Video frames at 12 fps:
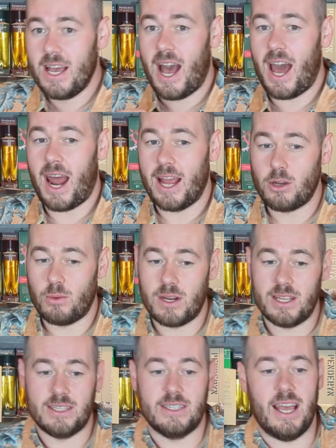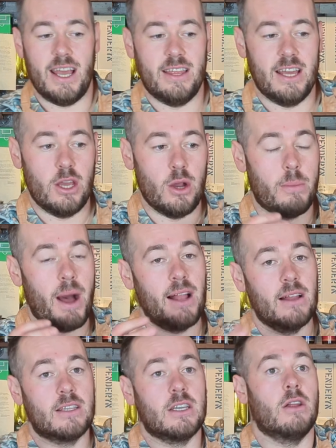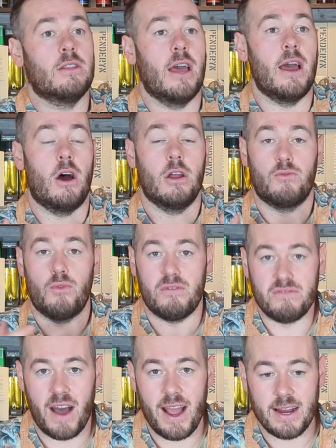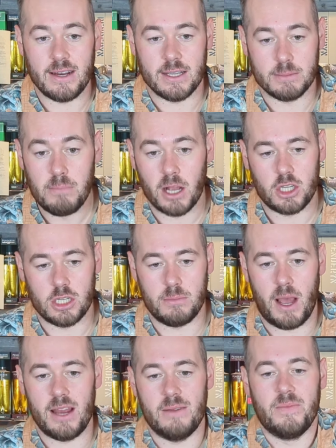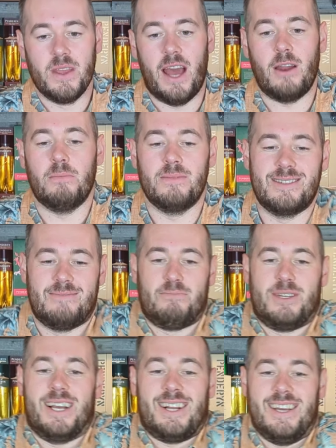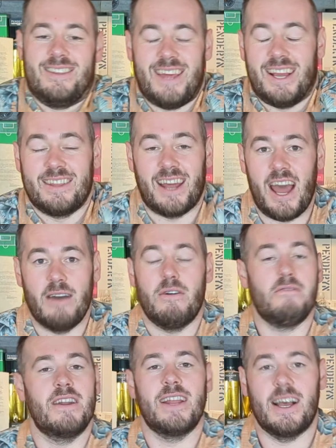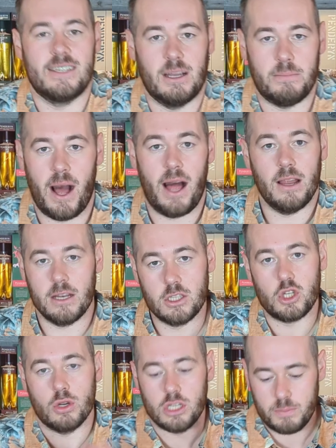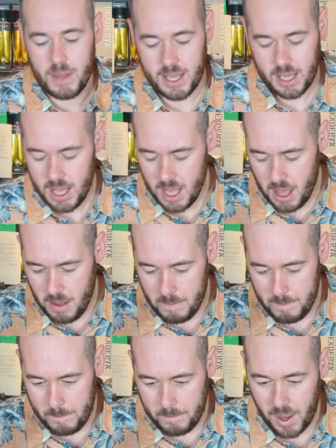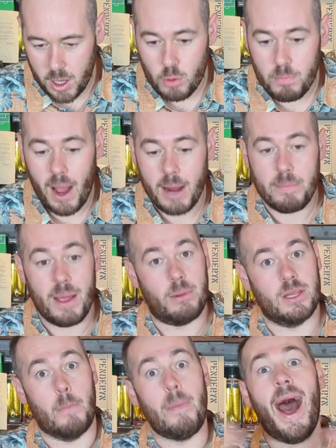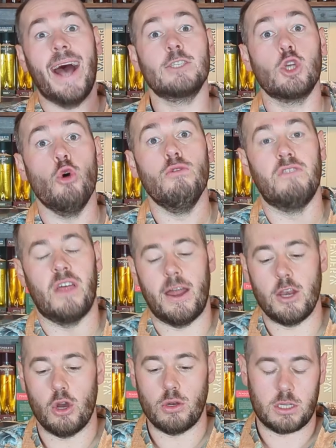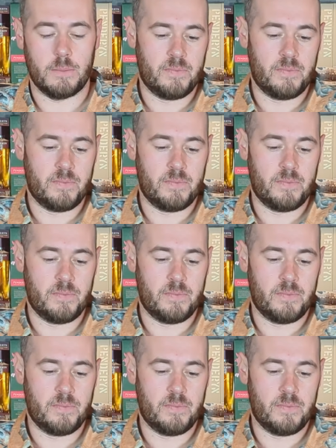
and I don't want to say that your palates aren't there, aren't refined as much as mine, I don't particularly think that I have a fantastic palate, so to speak, but you might be able to pass over that note.